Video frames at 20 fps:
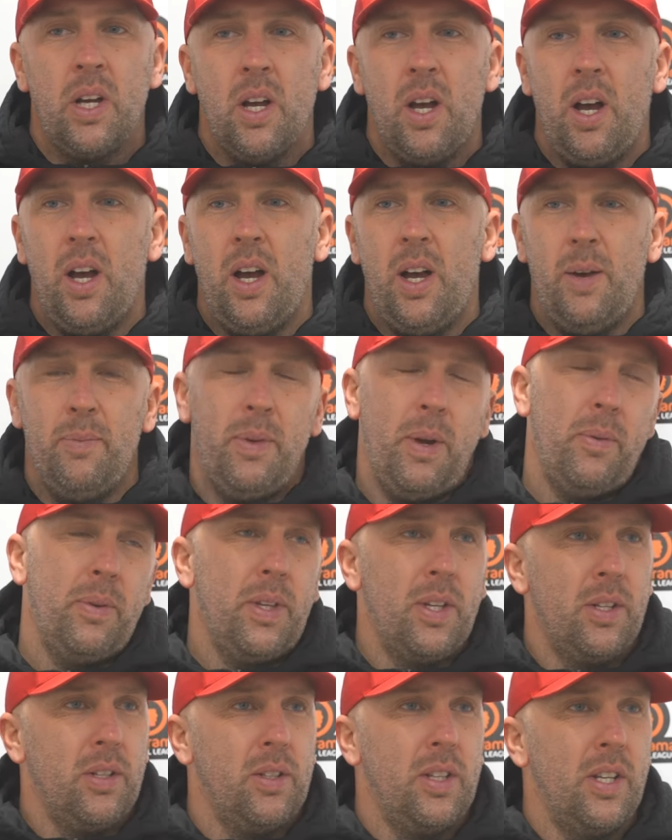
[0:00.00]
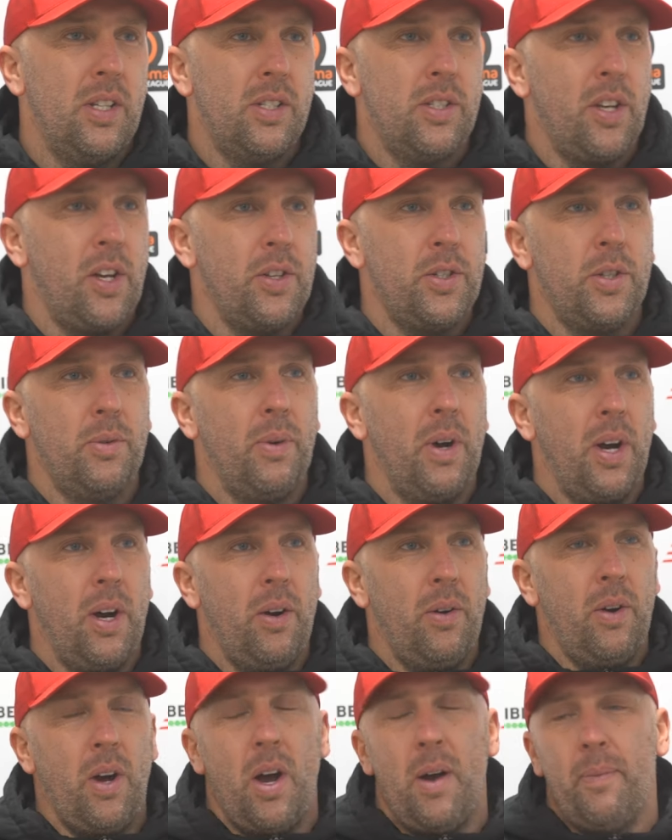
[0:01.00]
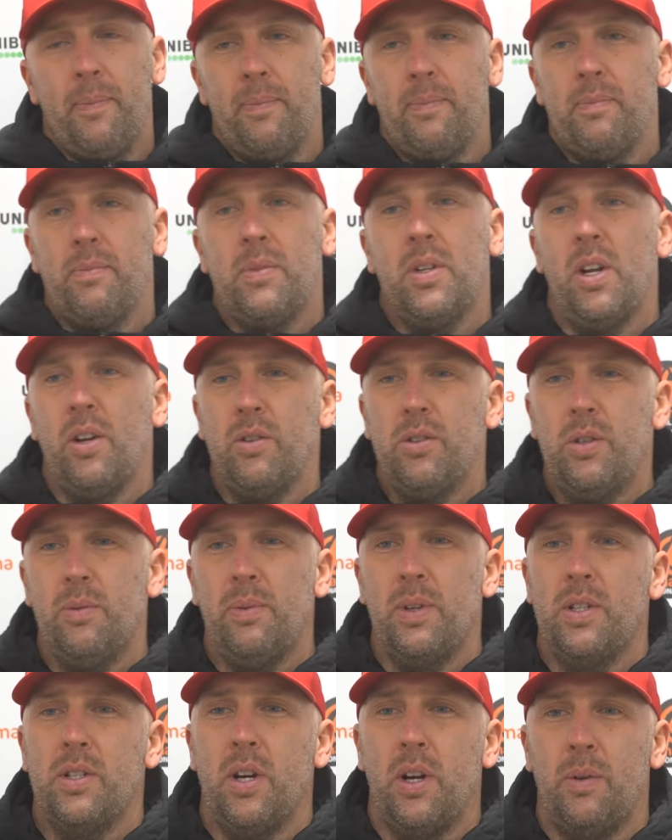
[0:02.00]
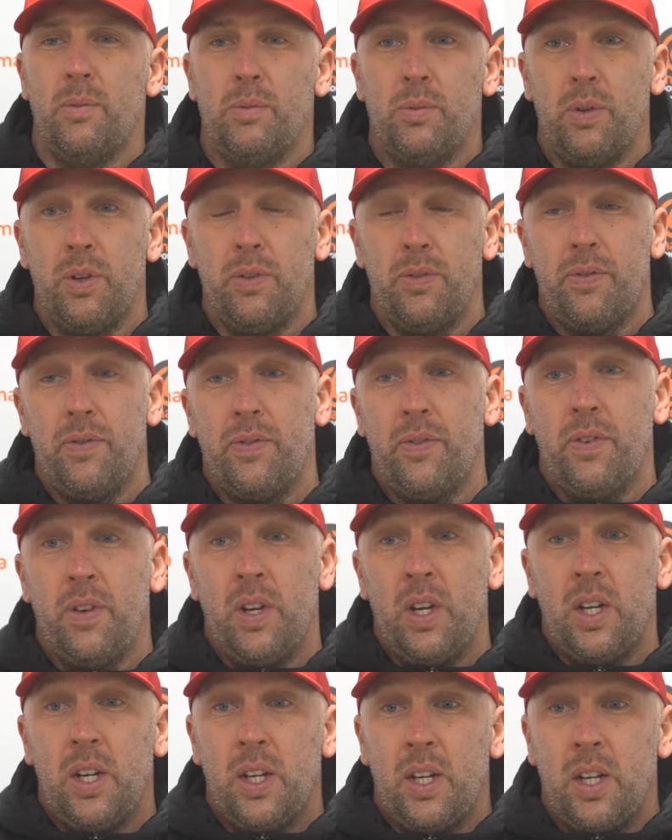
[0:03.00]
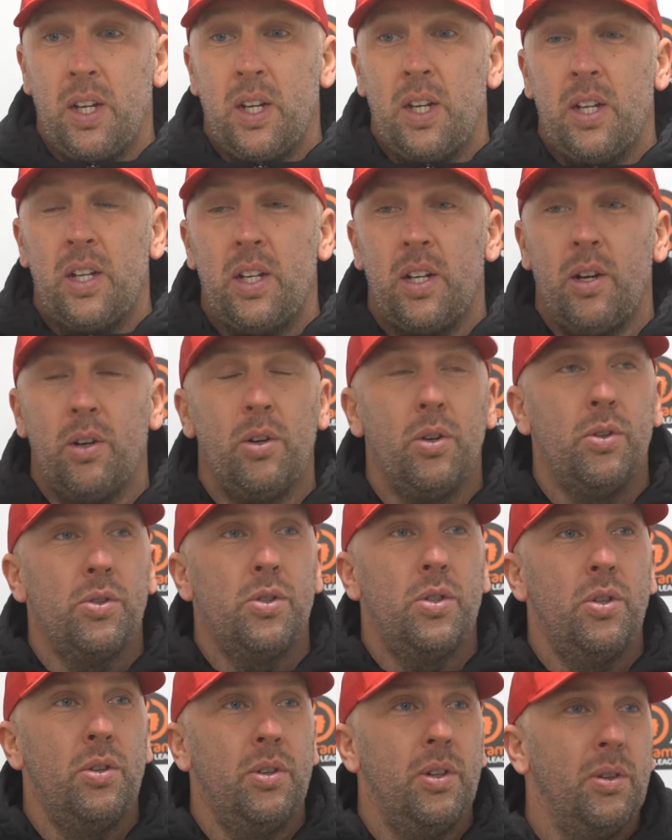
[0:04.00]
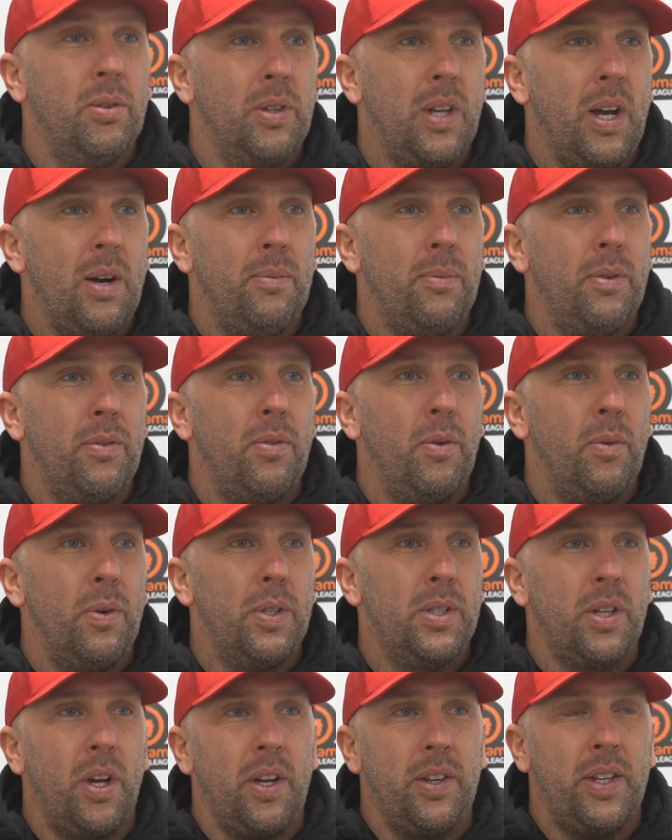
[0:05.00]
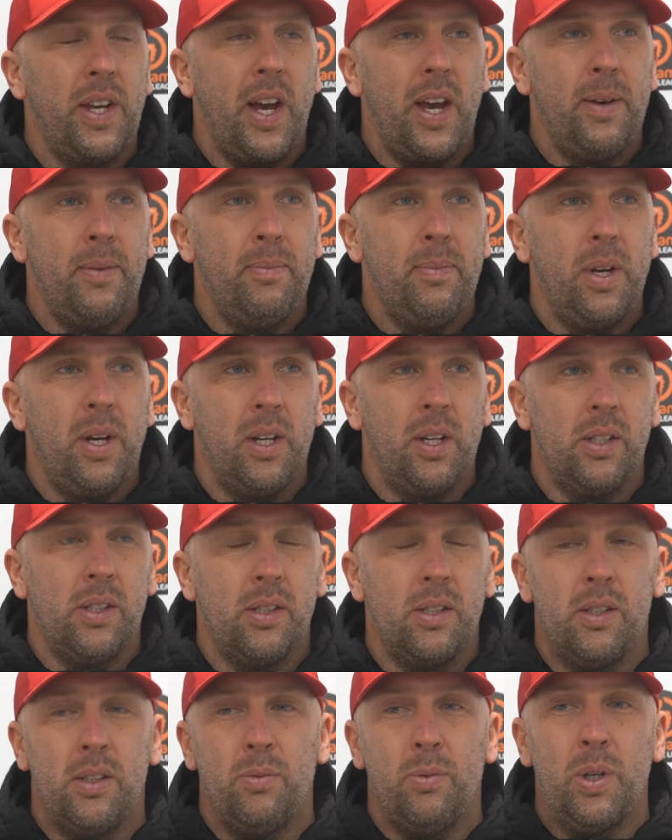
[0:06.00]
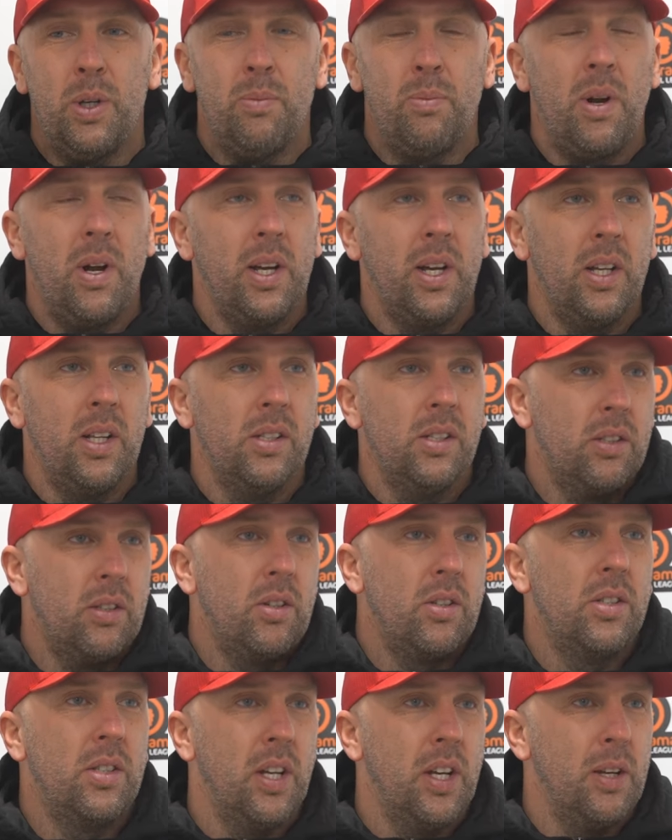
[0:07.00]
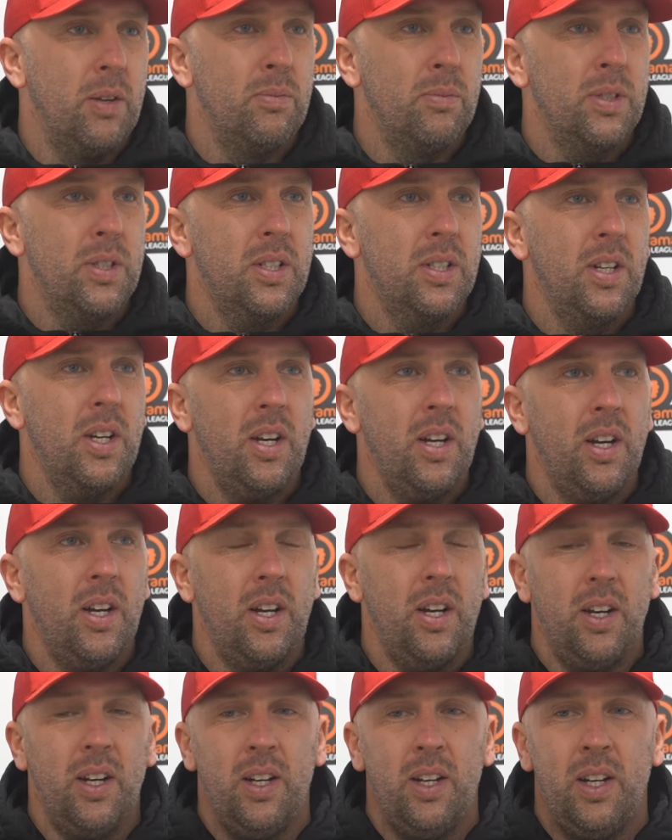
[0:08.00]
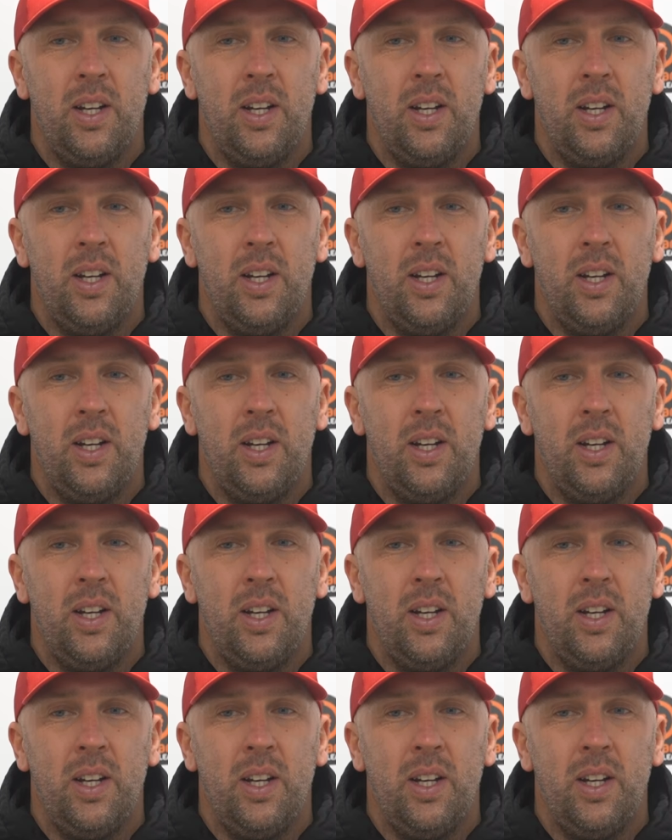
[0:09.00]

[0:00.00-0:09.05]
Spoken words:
Yeah, we didn't start too well. Too many times we've gone 2-0 down before we started the game, and when you play against good teams, you're